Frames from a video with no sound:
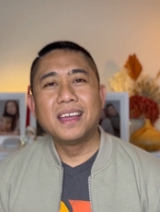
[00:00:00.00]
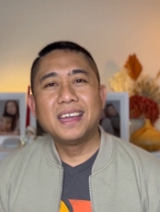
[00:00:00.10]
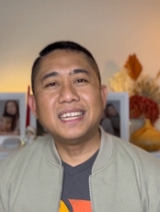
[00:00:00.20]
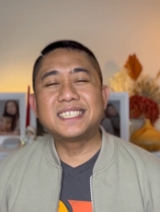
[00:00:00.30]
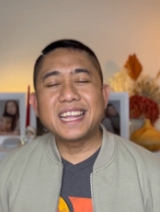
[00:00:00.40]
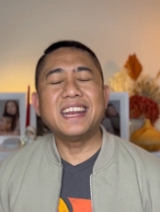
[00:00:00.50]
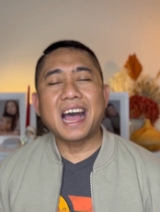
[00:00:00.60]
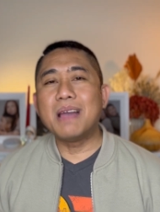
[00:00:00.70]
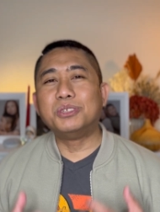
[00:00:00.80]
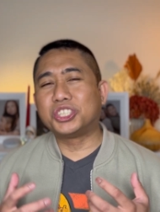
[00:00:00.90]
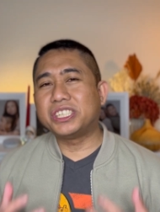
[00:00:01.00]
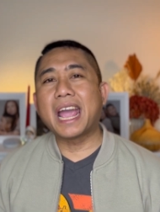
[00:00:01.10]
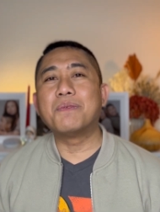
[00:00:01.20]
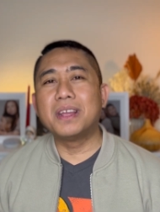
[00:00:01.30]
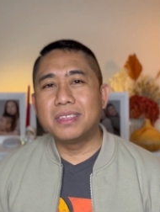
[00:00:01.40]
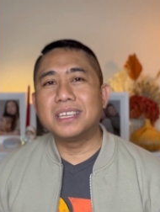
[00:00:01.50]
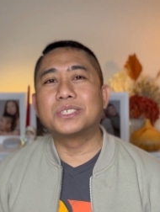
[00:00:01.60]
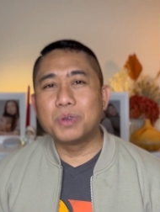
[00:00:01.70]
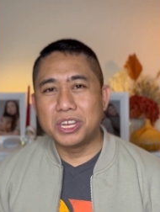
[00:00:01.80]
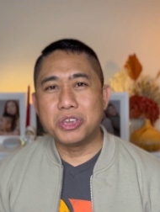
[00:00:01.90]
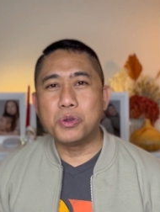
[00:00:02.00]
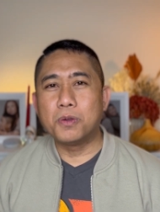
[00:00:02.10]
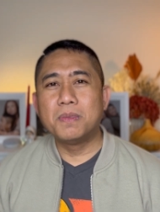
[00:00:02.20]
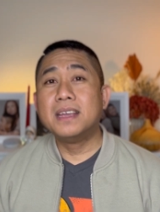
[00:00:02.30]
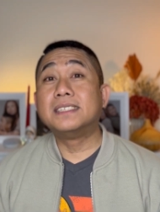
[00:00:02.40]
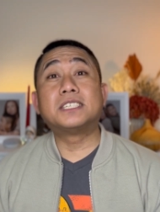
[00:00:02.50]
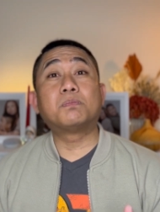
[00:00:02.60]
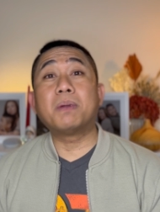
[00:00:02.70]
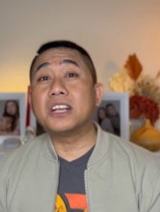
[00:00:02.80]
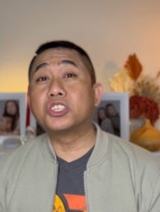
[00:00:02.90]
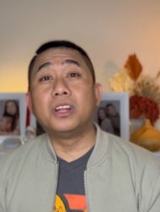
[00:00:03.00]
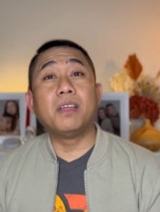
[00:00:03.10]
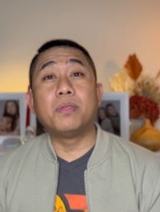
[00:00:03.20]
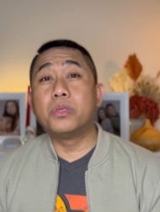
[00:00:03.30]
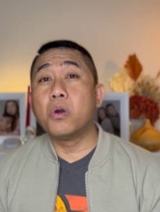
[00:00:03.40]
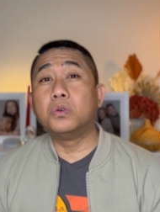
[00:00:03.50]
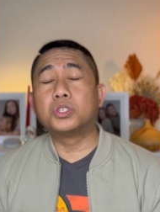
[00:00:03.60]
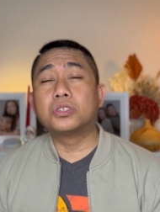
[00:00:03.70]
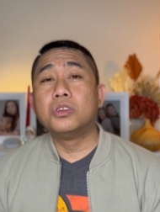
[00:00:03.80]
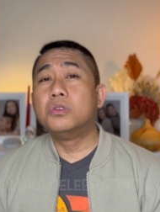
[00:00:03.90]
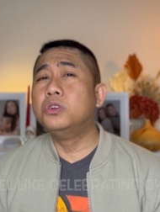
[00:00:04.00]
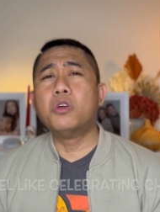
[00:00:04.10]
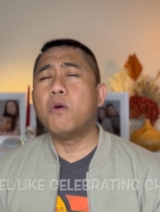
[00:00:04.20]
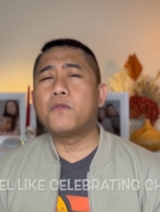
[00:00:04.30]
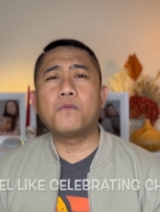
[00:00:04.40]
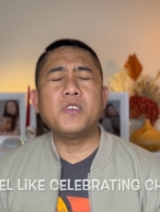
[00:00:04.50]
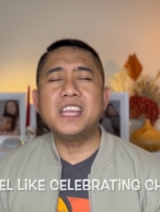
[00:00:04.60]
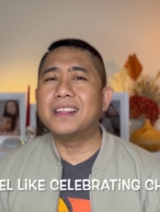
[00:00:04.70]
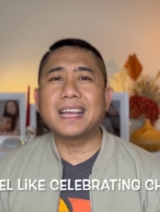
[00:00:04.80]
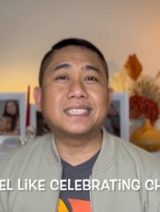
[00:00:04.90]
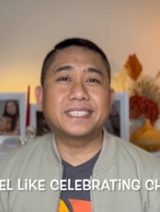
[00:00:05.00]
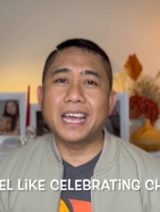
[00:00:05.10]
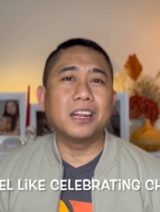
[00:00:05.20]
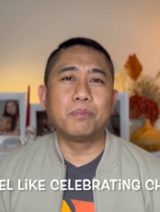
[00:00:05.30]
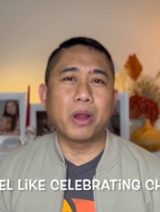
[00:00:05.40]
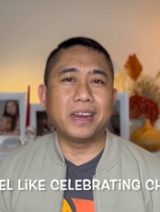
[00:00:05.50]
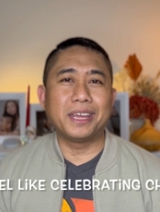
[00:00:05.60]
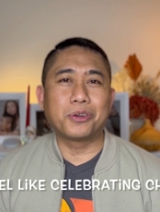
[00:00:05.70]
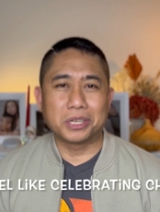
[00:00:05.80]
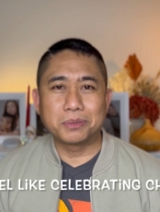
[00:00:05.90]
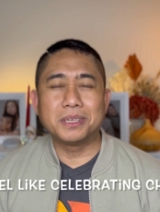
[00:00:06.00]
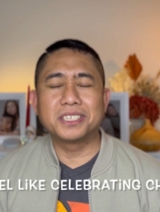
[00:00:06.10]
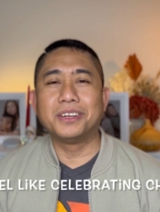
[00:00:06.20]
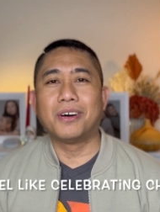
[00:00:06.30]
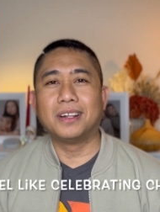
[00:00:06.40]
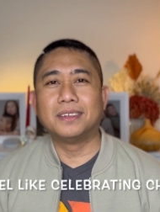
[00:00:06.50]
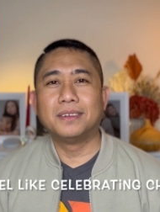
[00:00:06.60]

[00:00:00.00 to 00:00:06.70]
Instead, I'm sharing this with you, especially those who don't feel like celebrating Christmas at all.